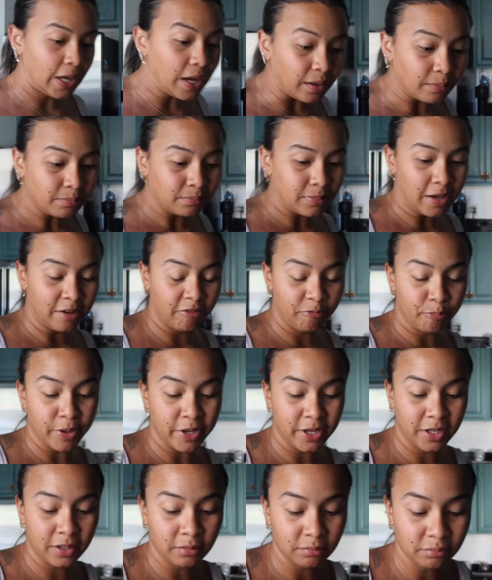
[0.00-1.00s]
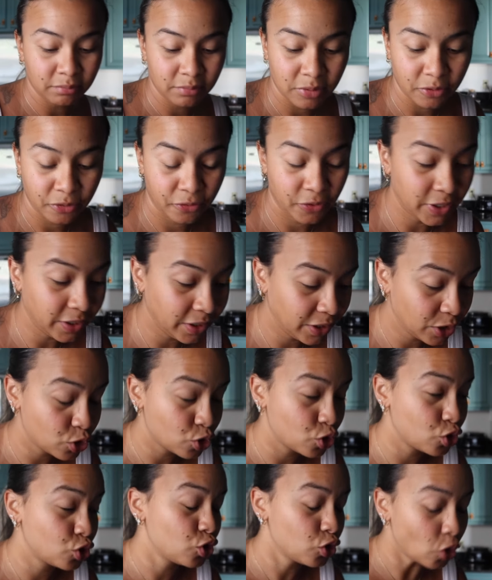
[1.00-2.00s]
yeah, I've been feeling
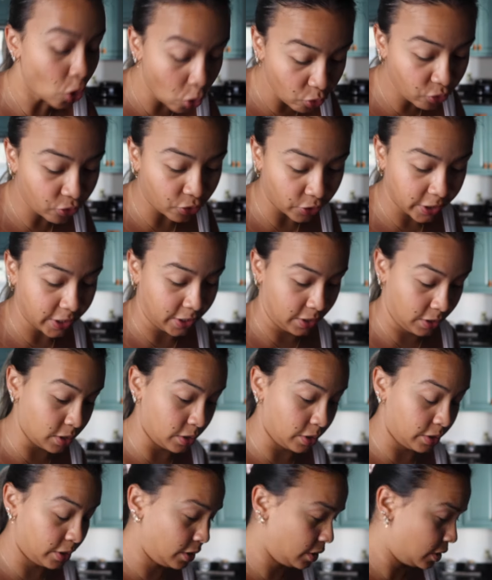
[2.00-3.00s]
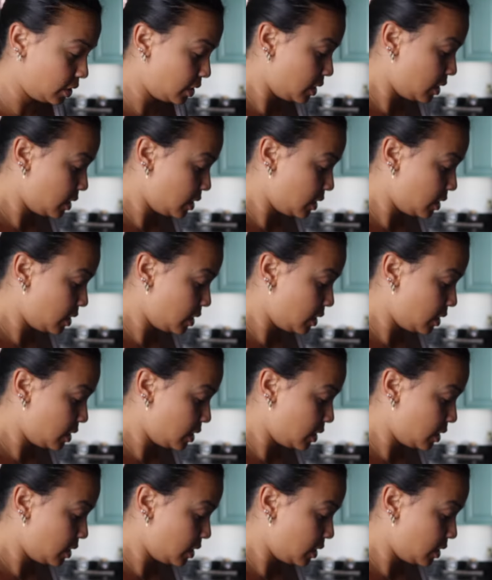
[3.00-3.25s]
so freaking good